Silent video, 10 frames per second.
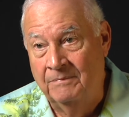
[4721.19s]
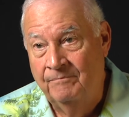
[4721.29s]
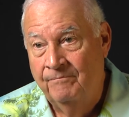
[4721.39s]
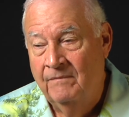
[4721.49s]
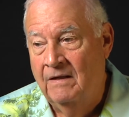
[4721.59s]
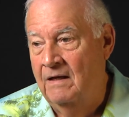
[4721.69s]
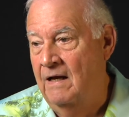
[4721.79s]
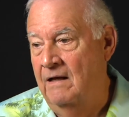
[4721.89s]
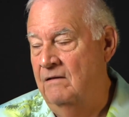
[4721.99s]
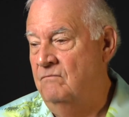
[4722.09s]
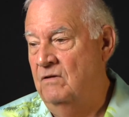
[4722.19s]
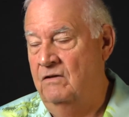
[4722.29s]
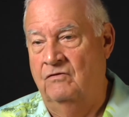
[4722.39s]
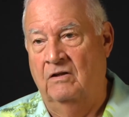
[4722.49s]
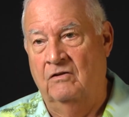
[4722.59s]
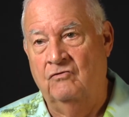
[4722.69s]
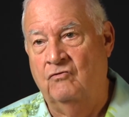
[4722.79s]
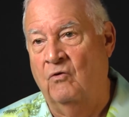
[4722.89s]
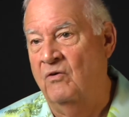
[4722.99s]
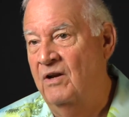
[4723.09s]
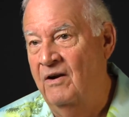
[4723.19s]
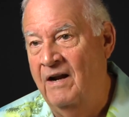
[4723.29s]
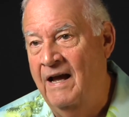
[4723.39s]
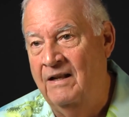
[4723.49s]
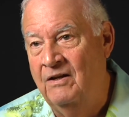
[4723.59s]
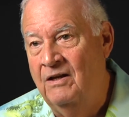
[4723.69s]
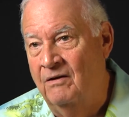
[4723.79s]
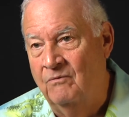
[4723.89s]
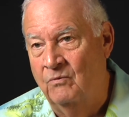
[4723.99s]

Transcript: Mm -hmm it's an extraordinary idea.